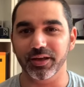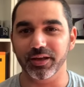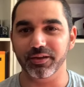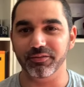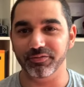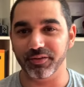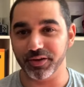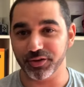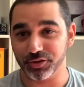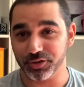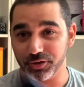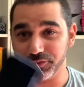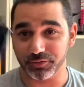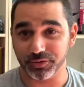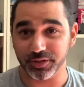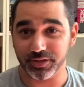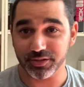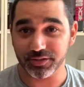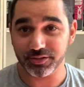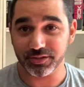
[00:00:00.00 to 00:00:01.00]
if I showed
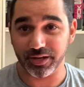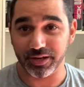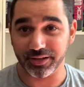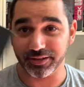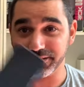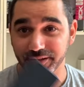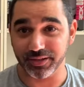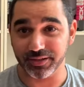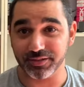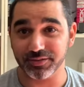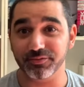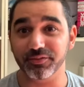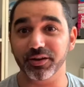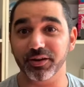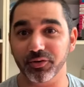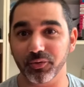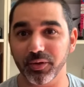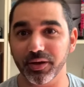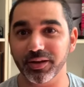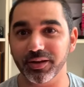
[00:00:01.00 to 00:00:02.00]
this like this very
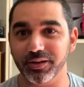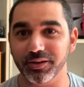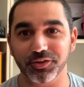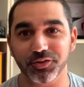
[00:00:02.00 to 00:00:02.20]
quickly,